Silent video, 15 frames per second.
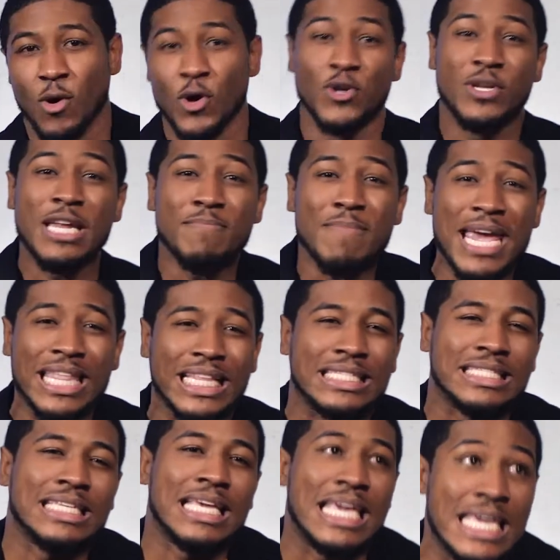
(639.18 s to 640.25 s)
Or you didn't make the
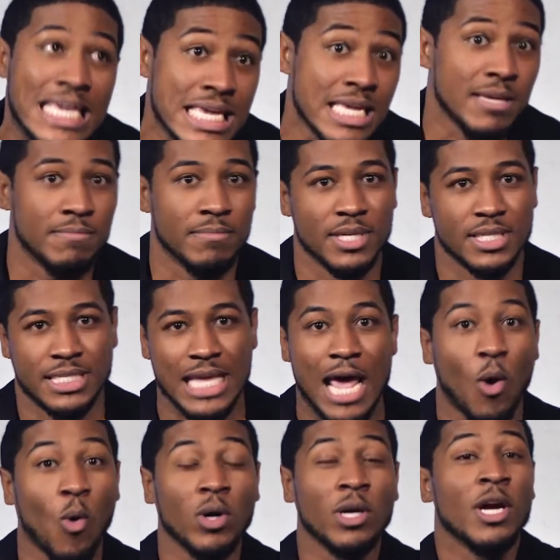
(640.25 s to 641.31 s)
team, sad.
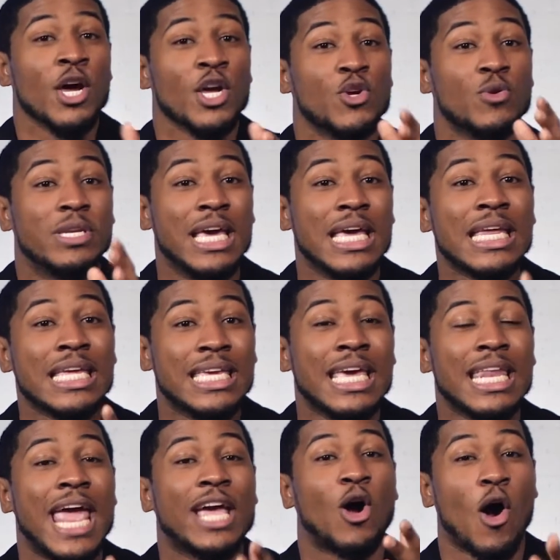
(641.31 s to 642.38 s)
Or you didn't
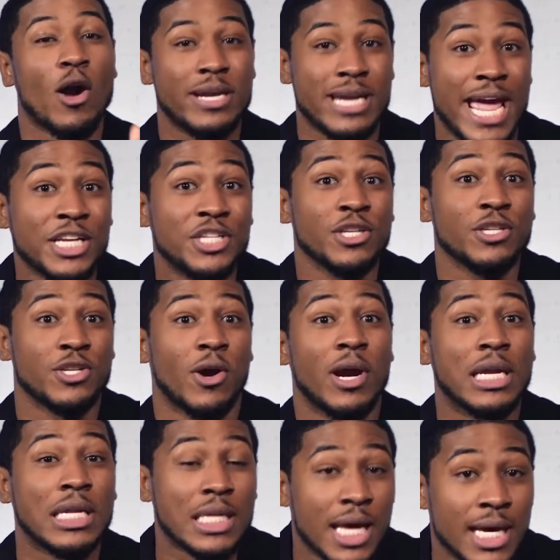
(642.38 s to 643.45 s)
get a carnation
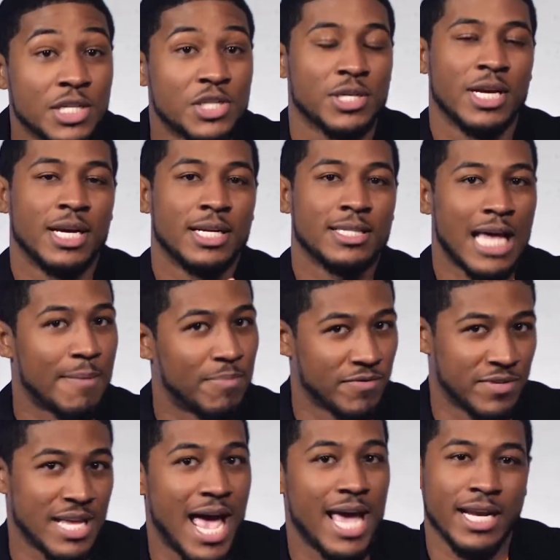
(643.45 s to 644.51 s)
during lunch, type of
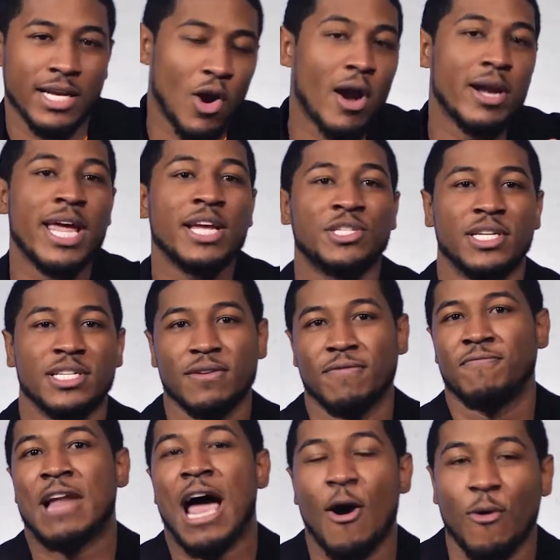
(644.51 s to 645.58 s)
sad. A carnation is a
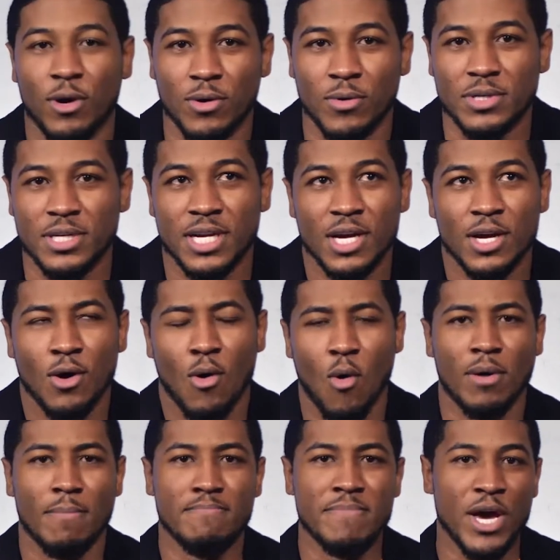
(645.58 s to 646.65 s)
flower
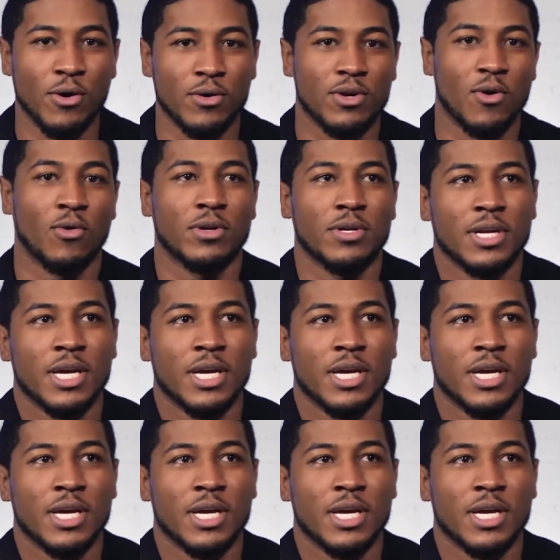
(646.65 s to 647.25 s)
or milk, or